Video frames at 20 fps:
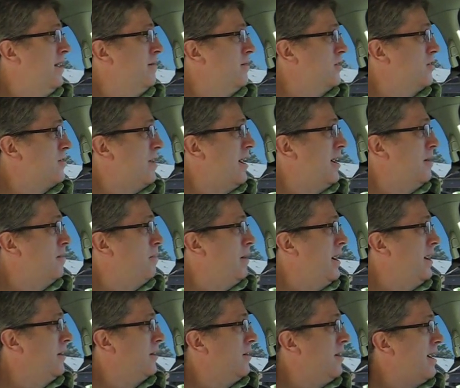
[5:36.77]
would try to
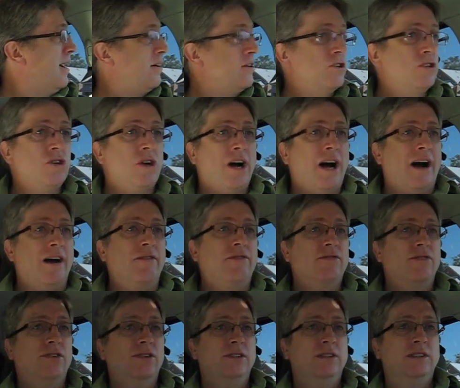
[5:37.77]
pay their house
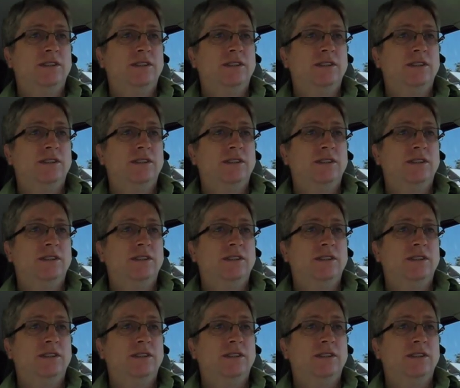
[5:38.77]
off,